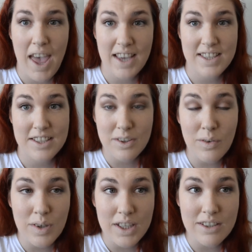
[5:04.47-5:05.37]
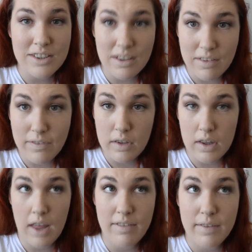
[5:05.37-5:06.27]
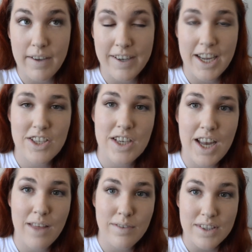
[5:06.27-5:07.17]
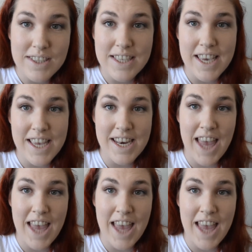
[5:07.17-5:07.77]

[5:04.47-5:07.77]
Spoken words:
excess oils of the foundation of your skin,